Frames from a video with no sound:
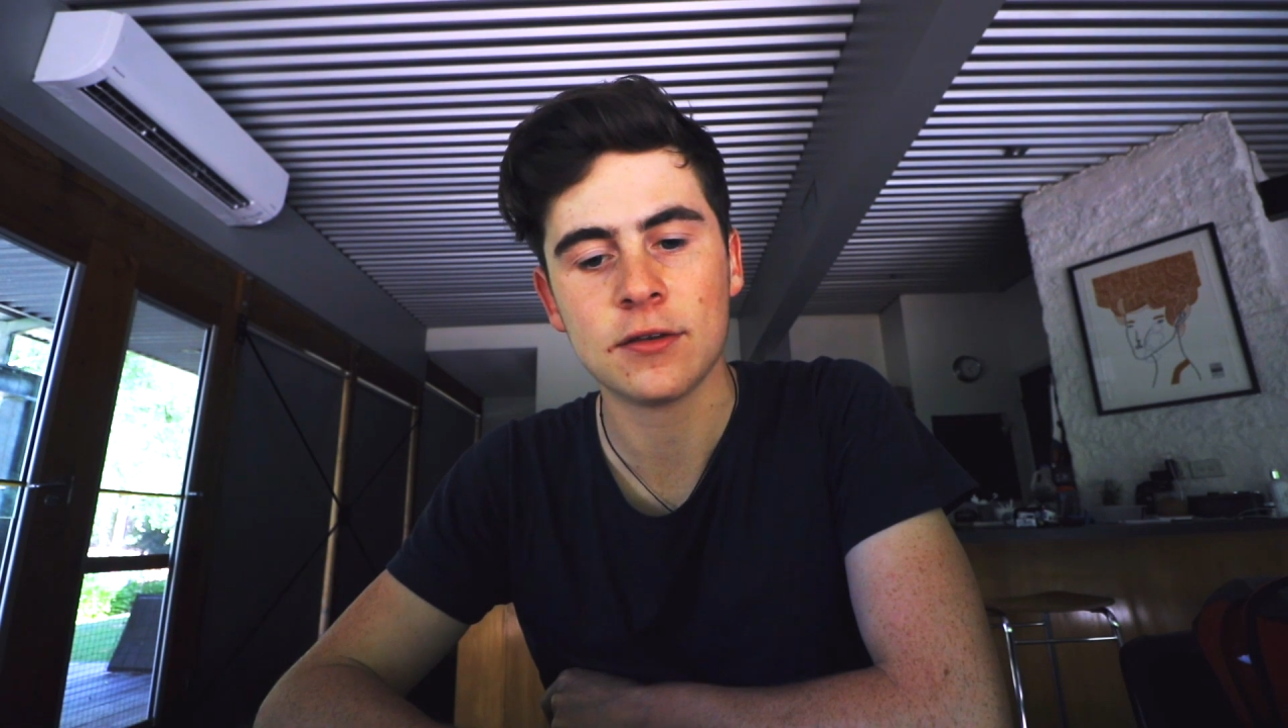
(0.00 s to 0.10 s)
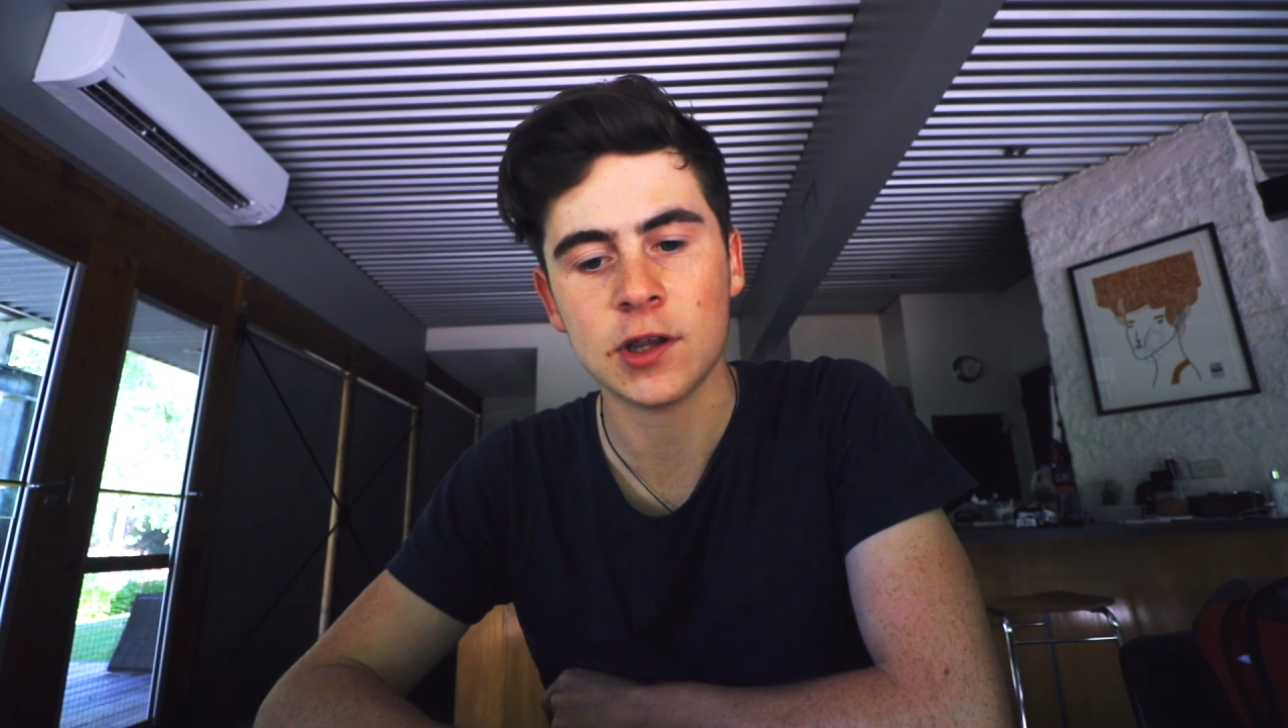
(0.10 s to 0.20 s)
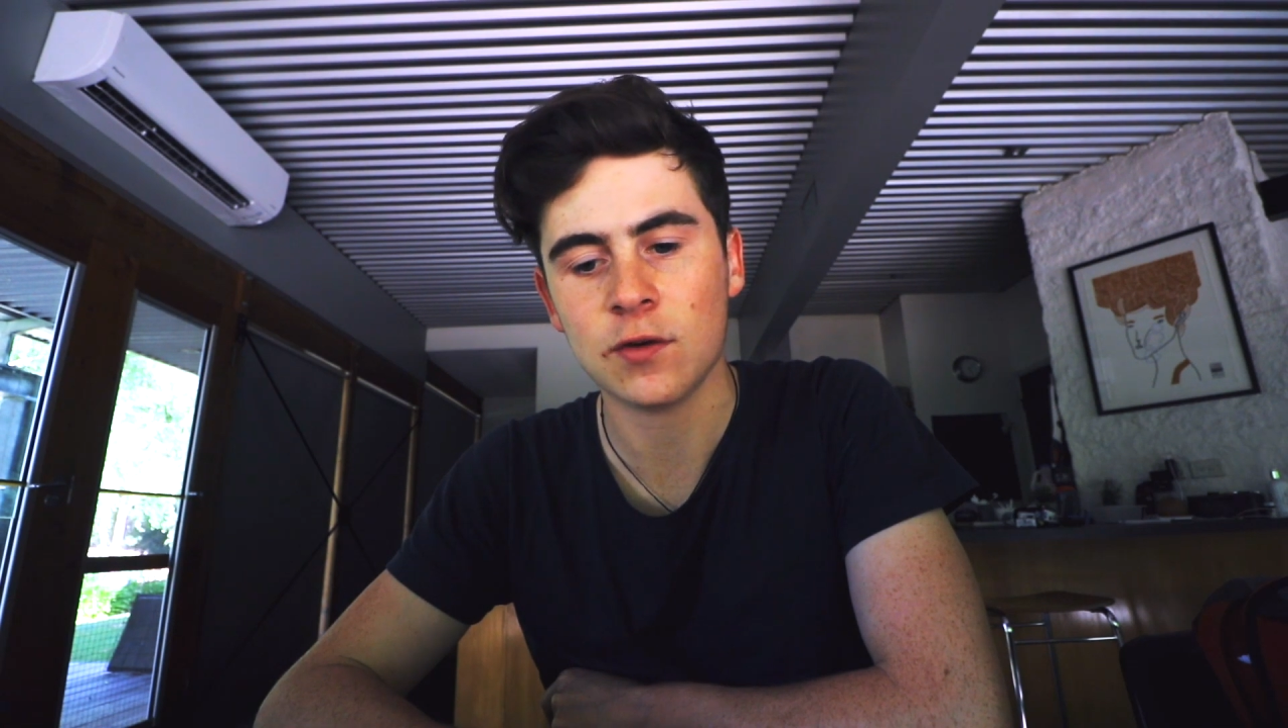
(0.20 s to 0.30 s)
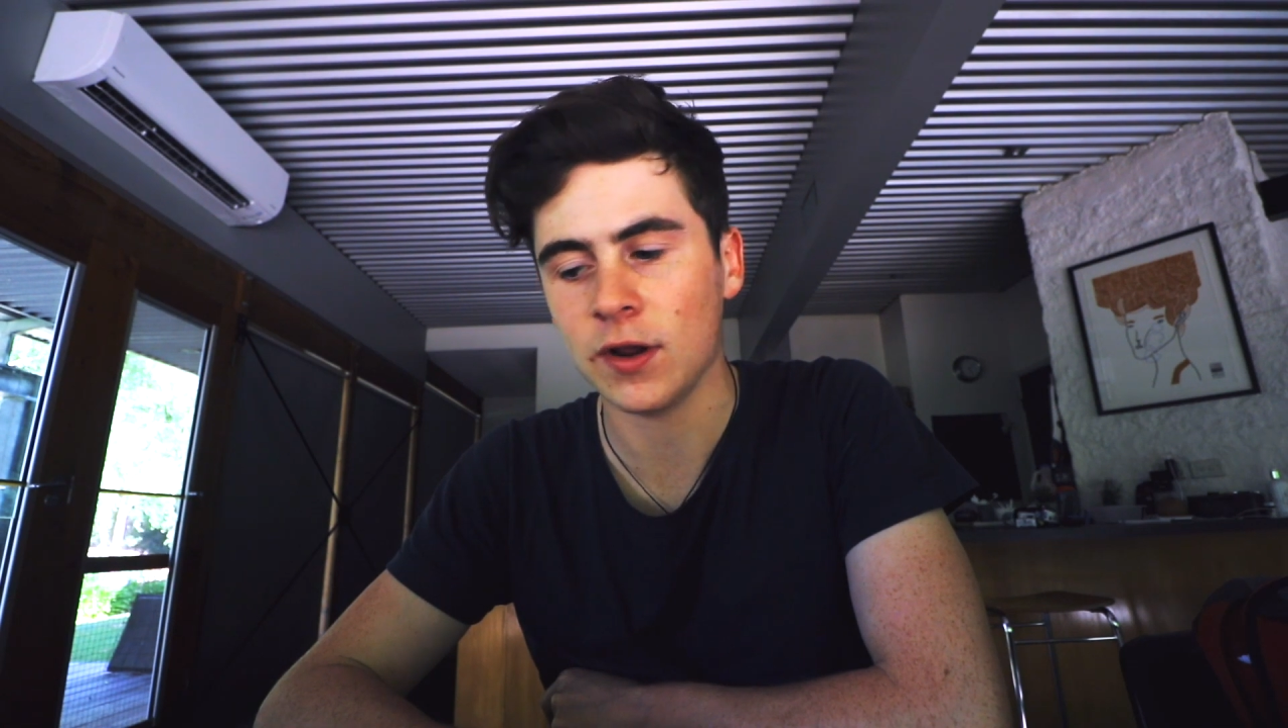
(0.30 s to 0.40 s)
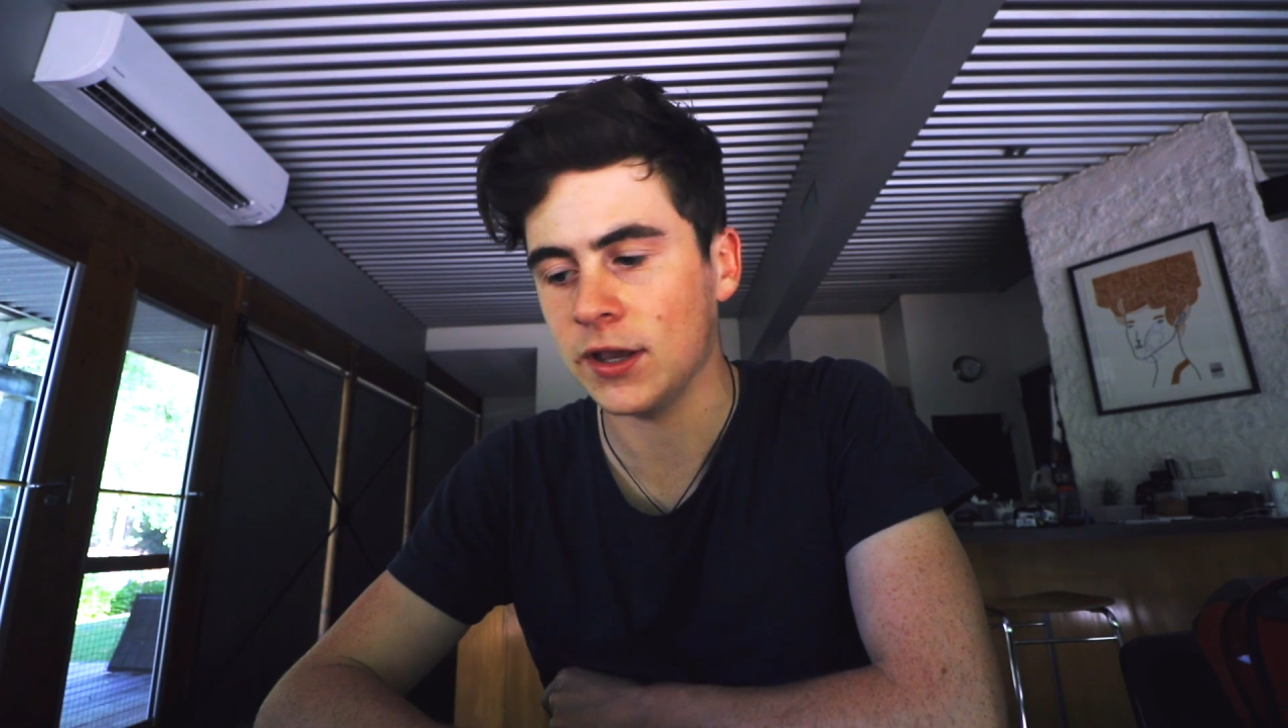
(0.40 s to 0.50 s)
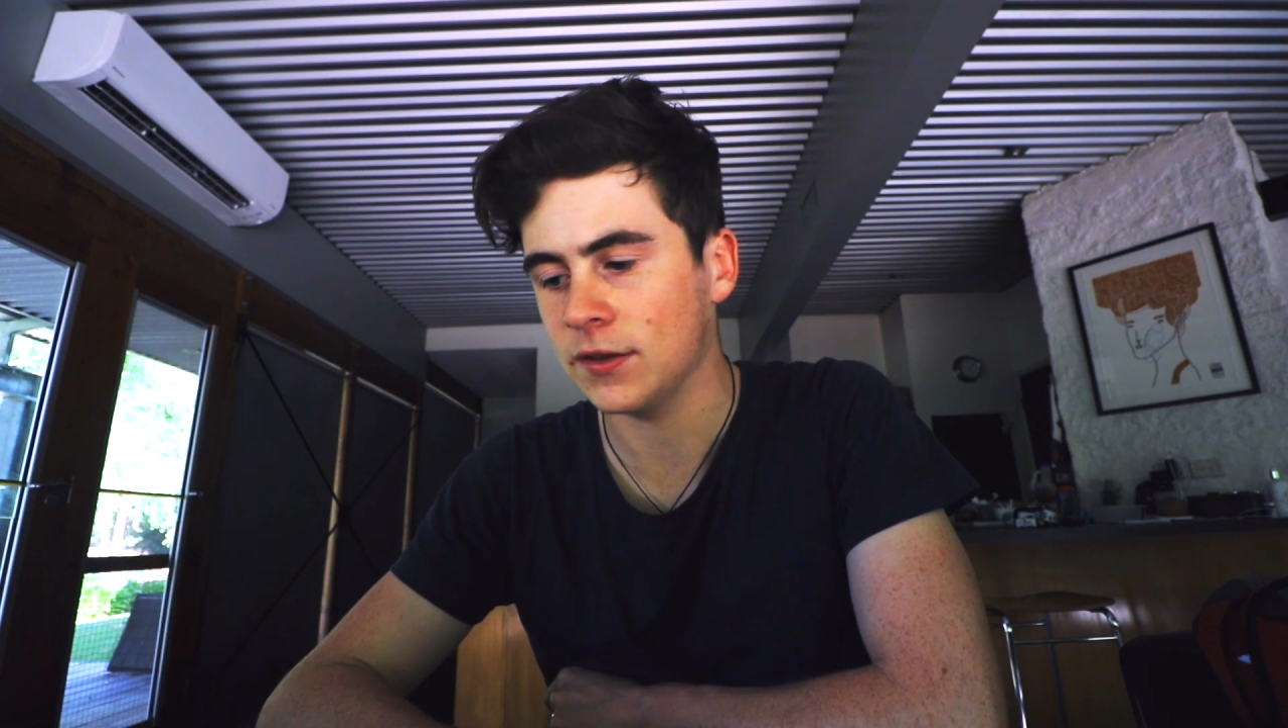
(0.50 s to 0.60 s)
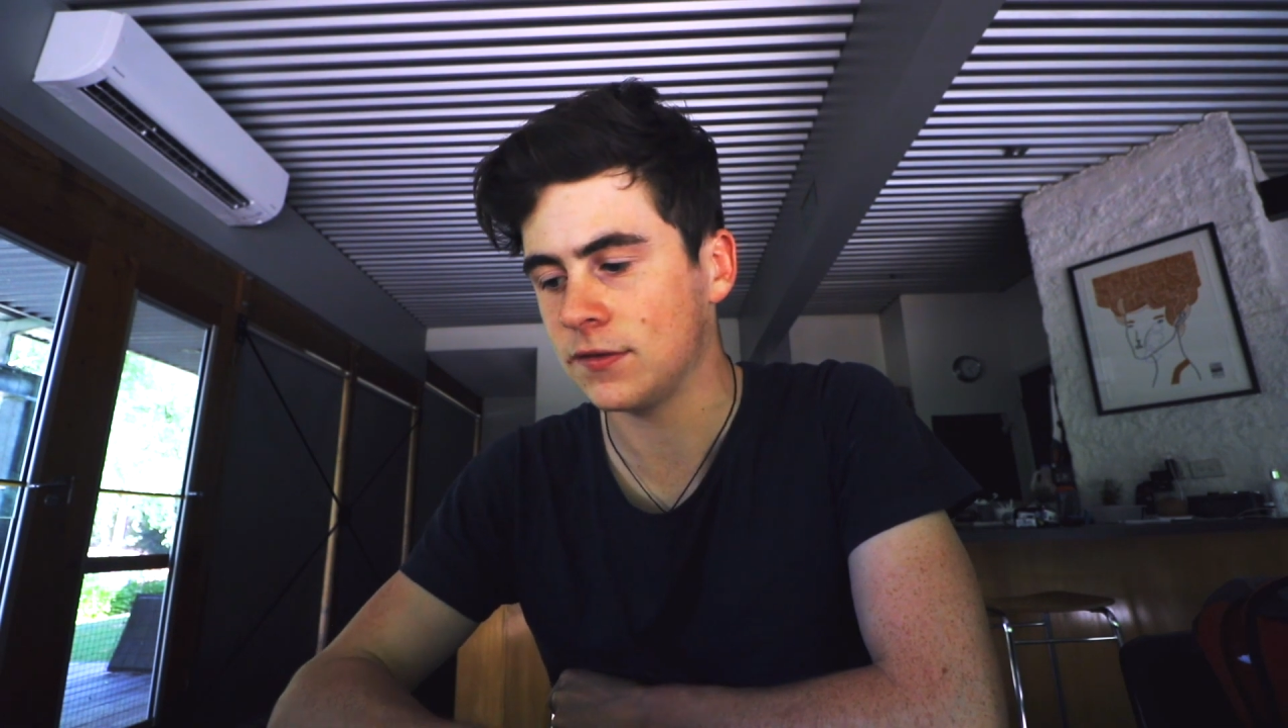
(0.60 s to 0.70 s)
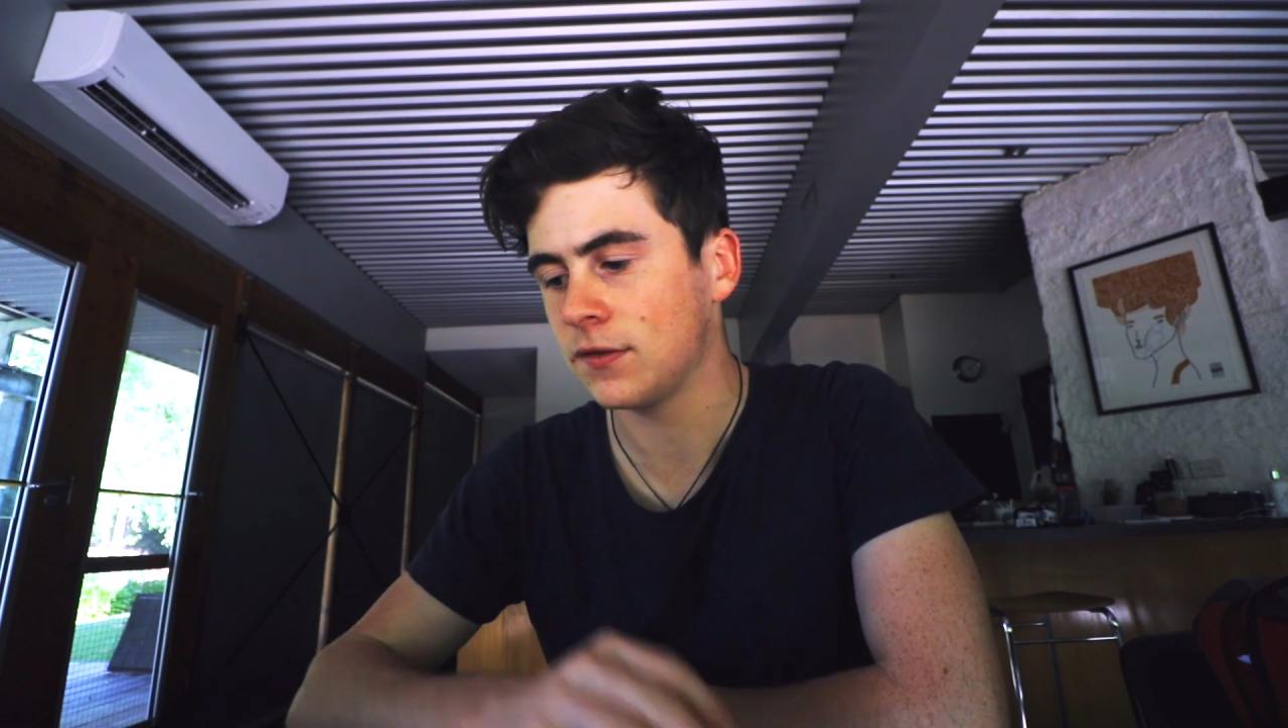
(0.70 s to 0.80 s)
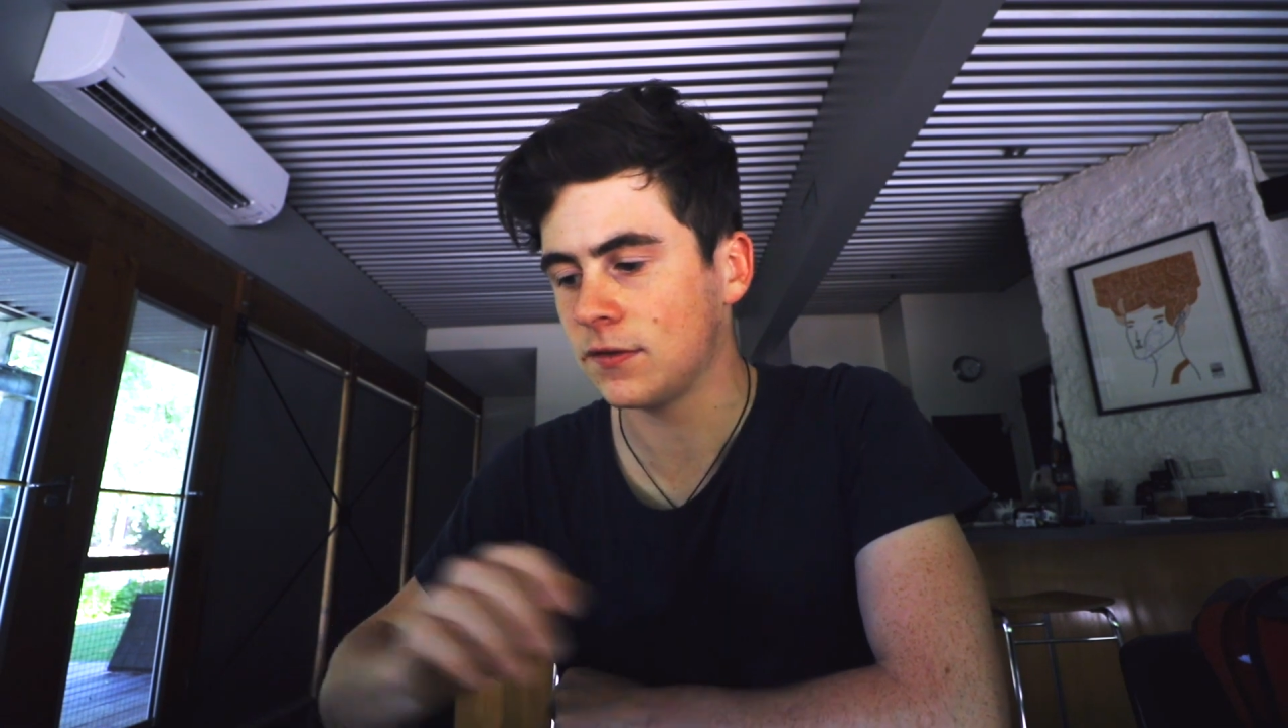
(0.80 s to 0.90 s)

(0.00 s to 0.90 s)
degrees